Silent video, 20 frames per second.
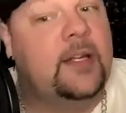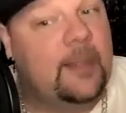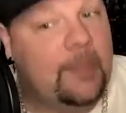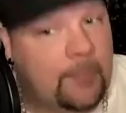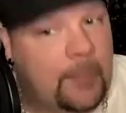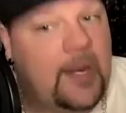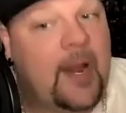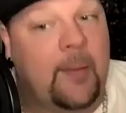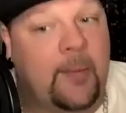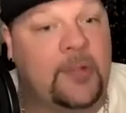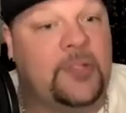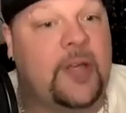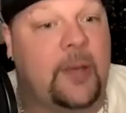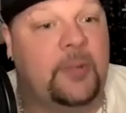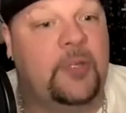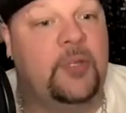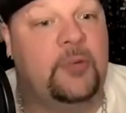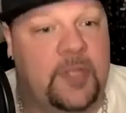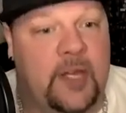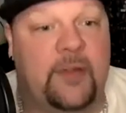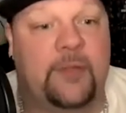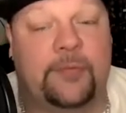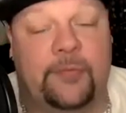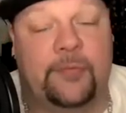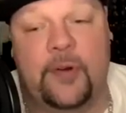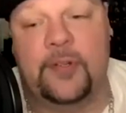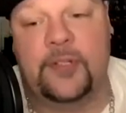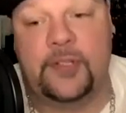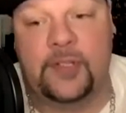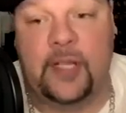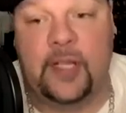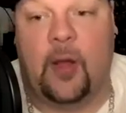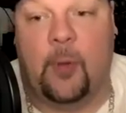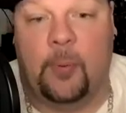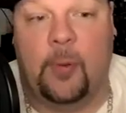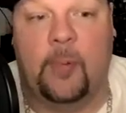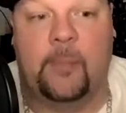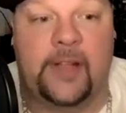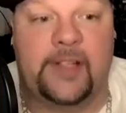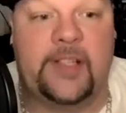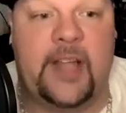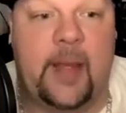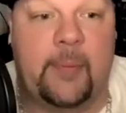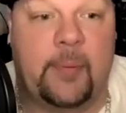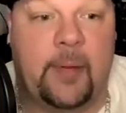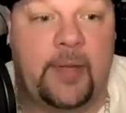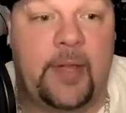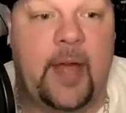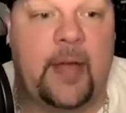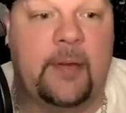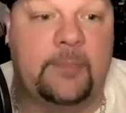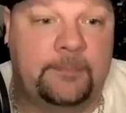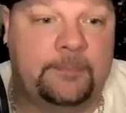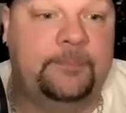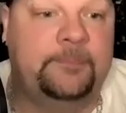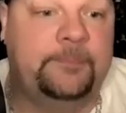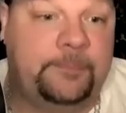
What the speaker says: but MLW did it first, and I'll put my stamp on it.